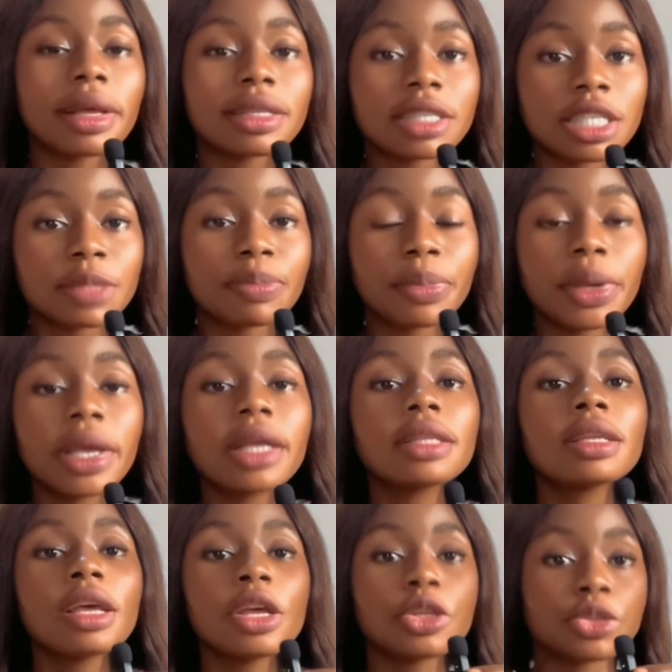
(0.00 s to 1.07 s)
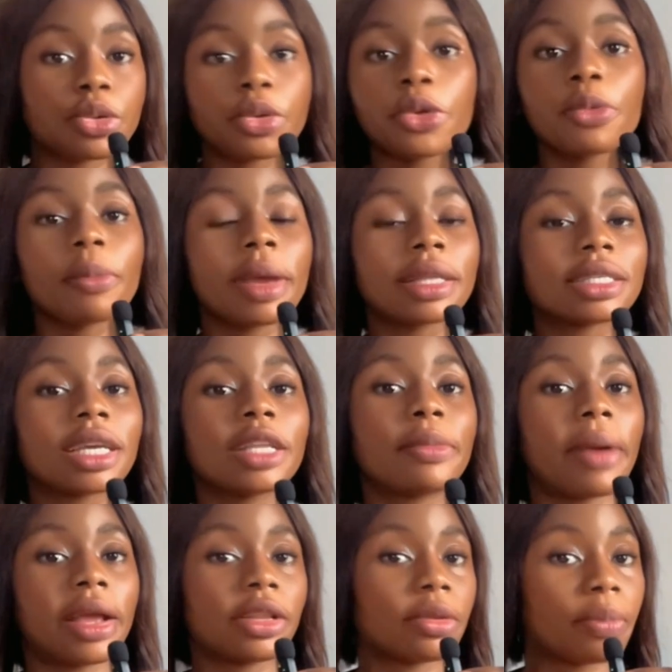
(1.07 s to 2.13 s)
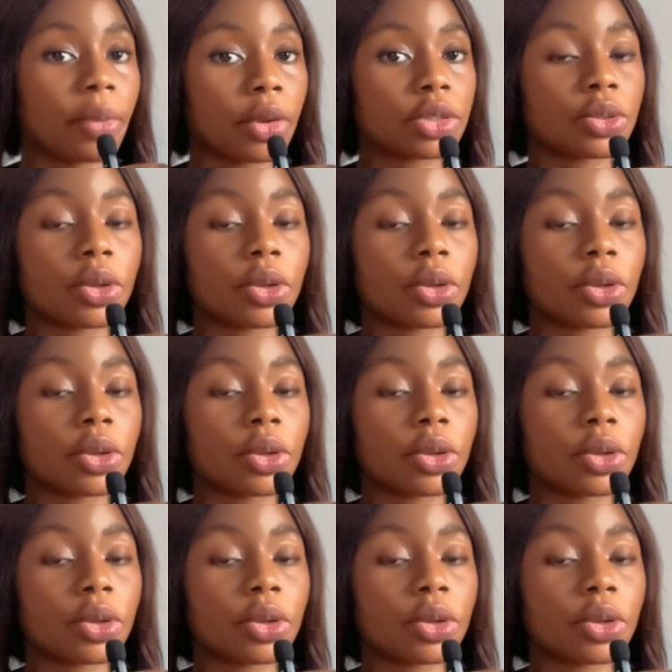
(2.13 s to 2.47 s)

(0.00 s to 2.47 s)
it is being documented by the bot.